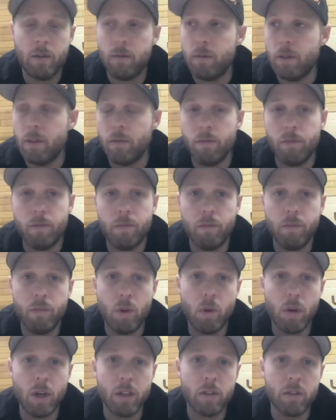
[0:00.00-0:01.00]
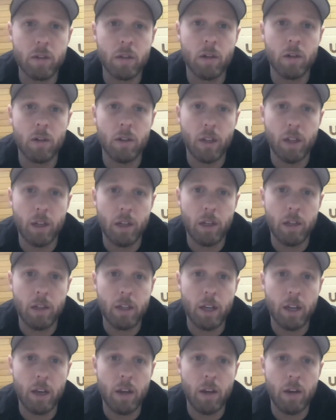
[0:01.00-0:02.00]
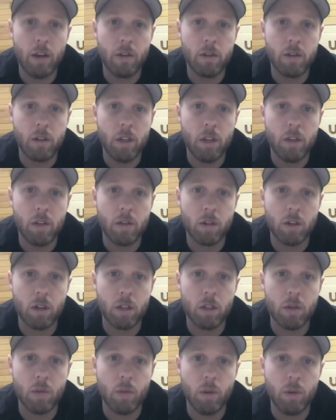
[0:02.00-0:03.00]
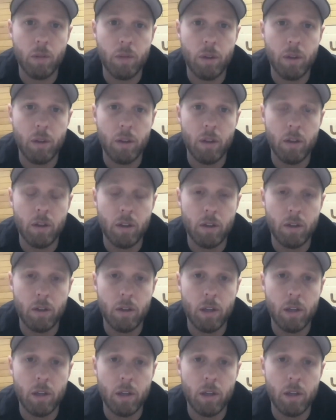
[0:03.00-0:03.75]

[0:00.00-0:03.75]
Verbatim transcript: am quite certain that in 10 years, deconstruction will be the